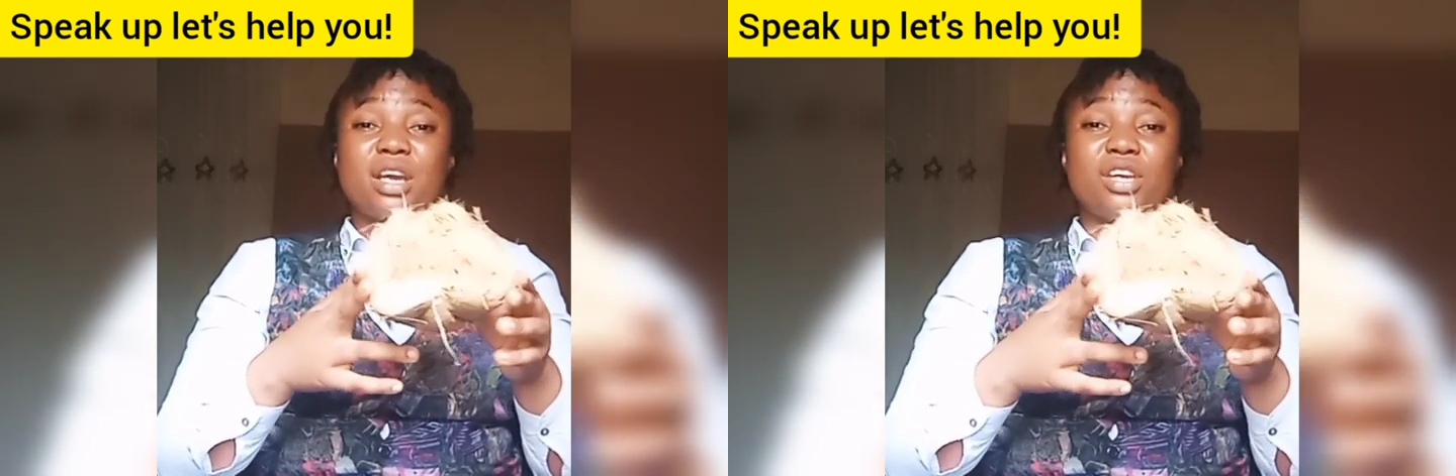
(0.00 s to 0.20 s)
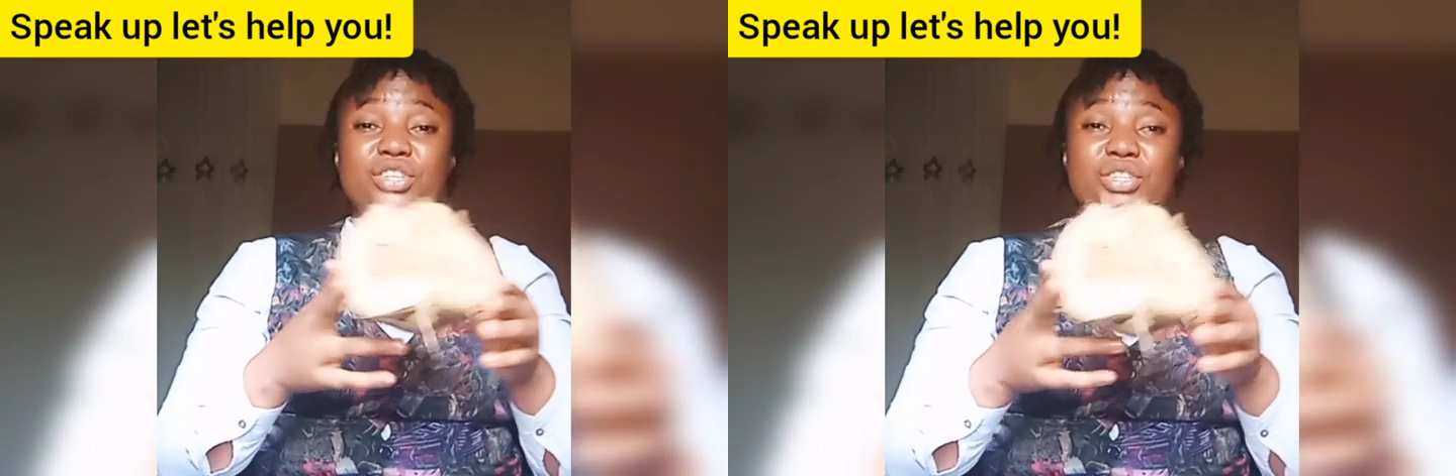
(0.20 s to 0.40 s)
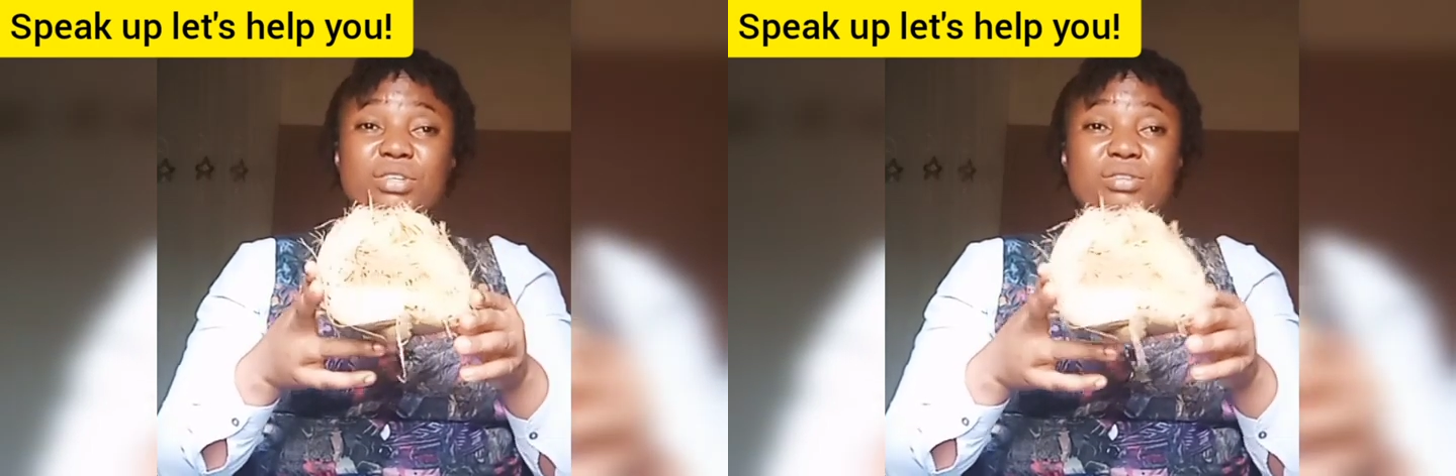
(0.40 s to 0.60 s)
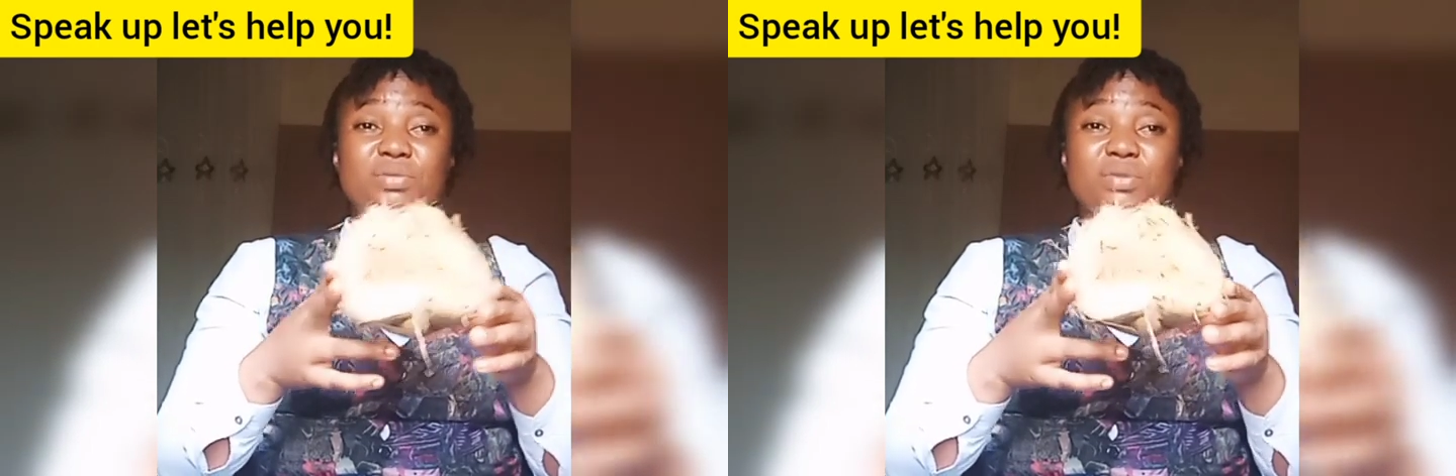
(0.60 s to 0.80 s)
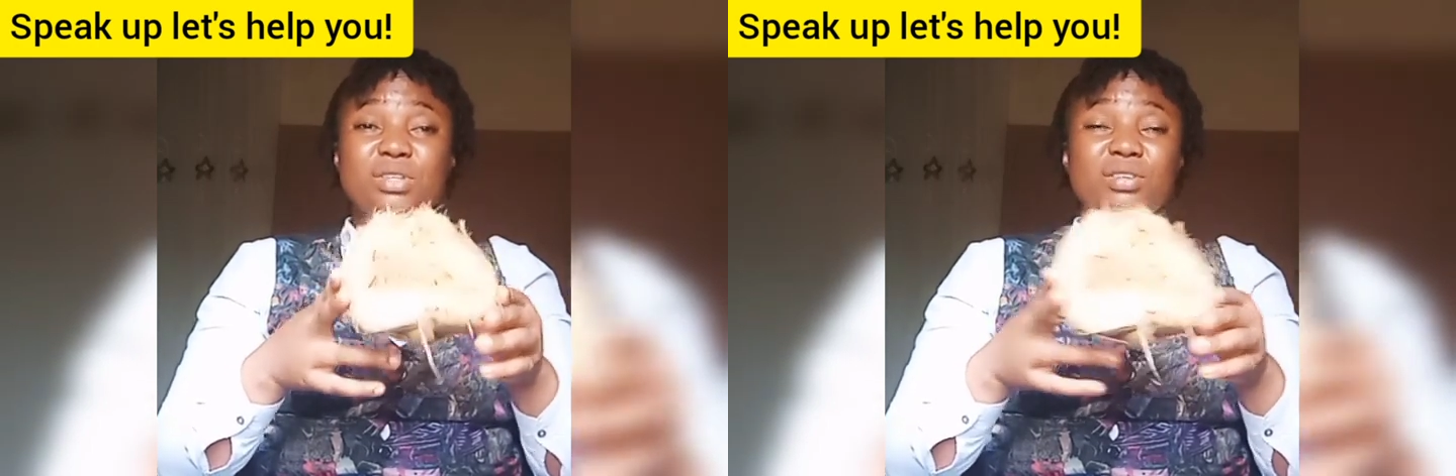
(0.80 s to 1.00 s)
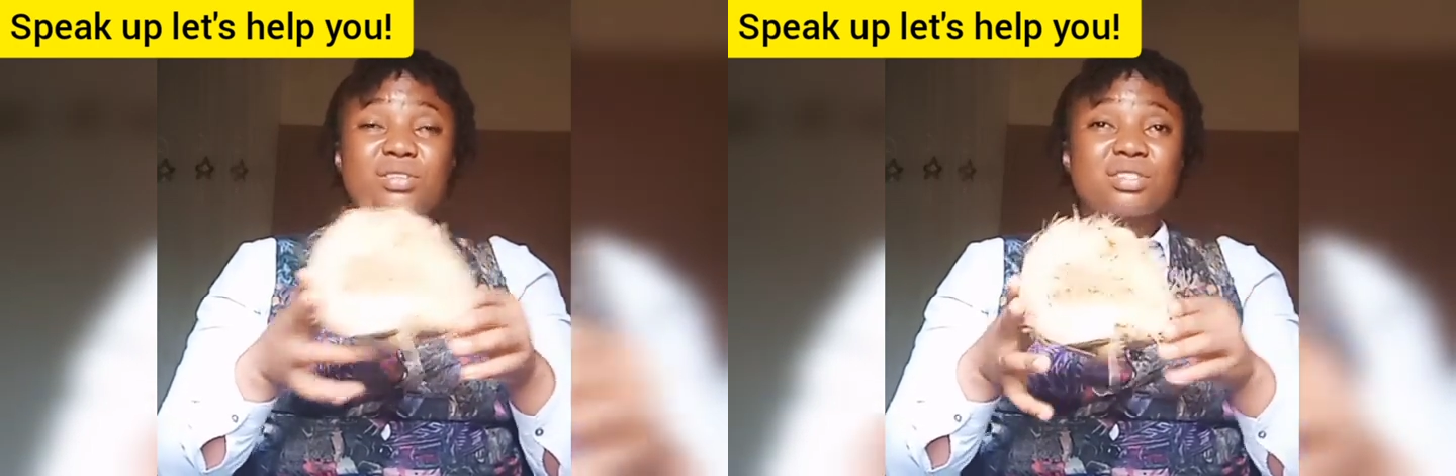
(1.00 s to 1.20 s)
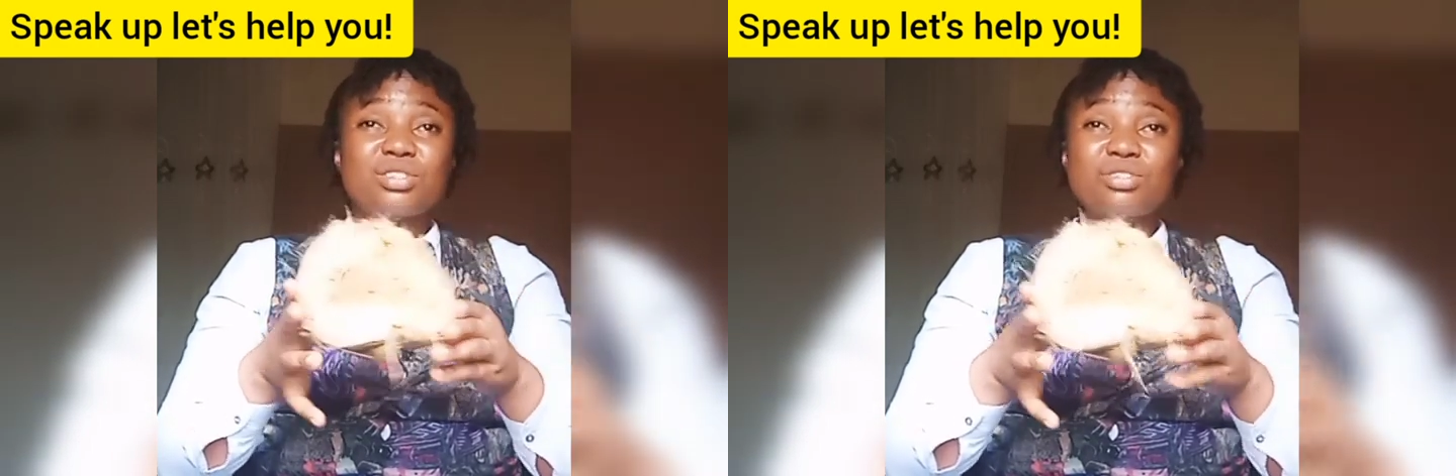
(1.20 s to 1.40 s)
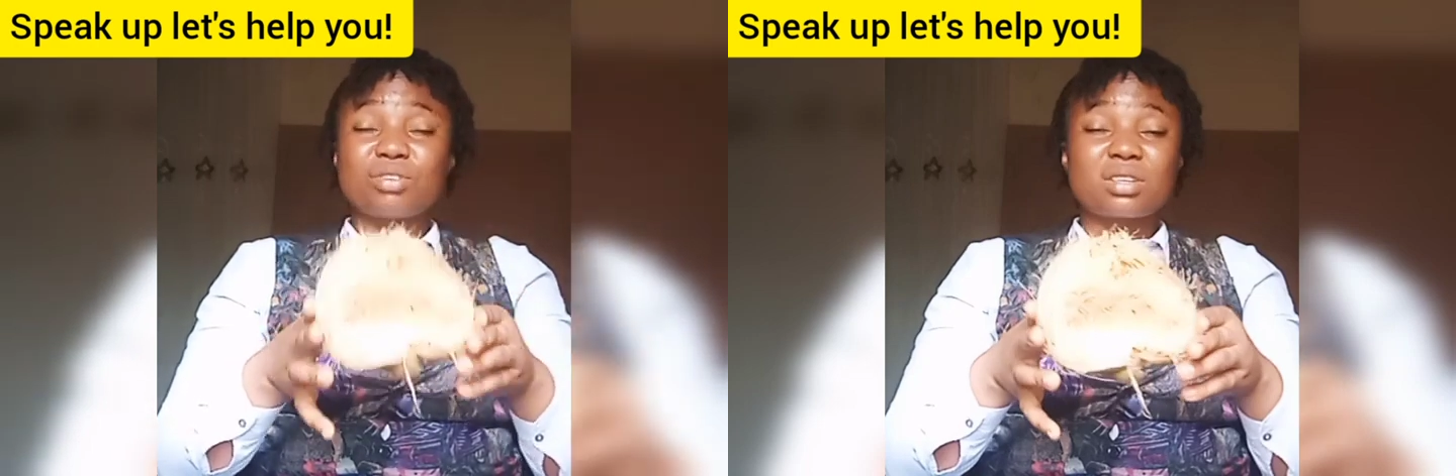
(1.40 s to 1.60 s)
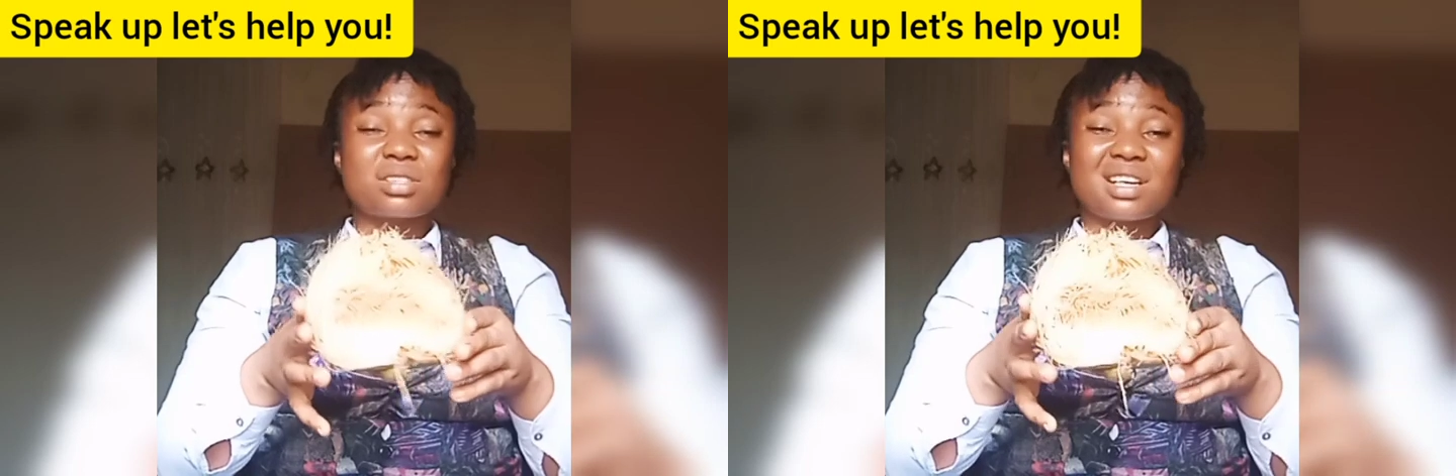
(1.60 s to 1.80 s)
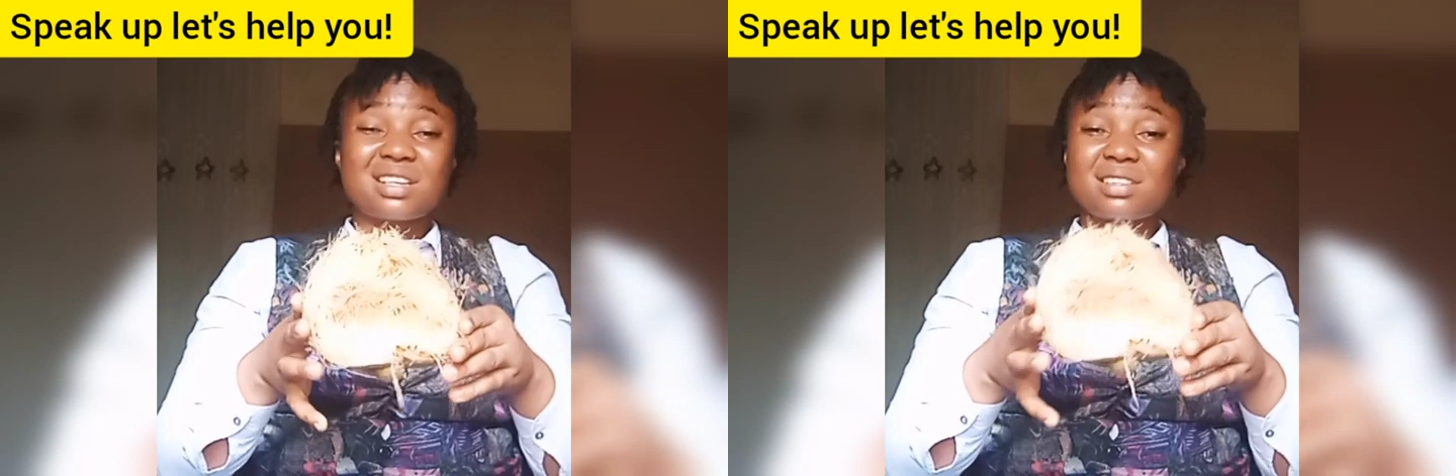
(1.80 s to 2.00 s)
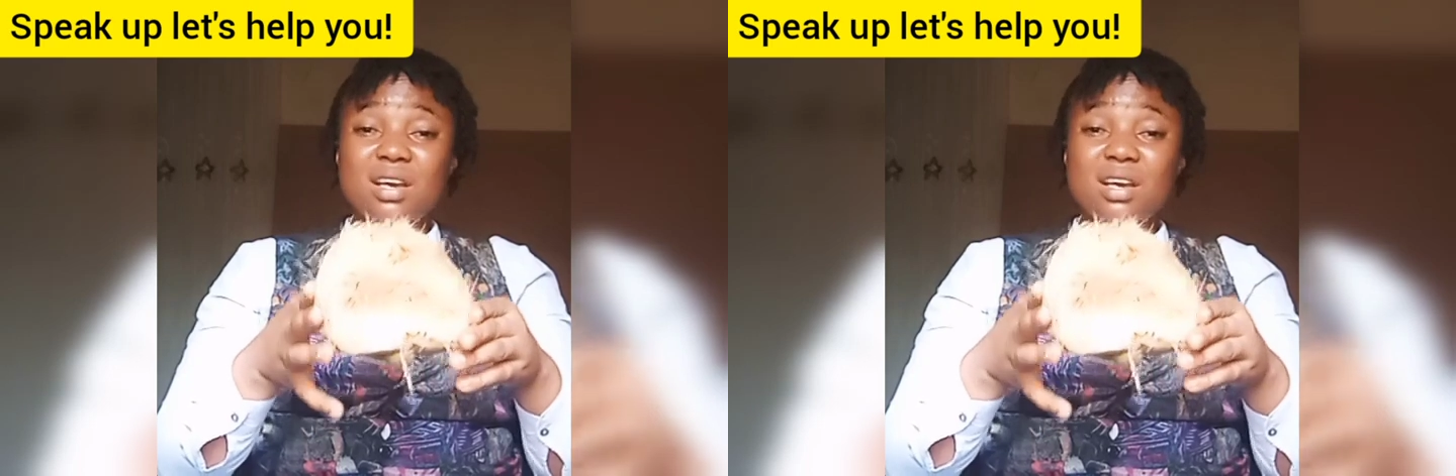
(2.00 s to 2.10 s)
introduced were those drugs that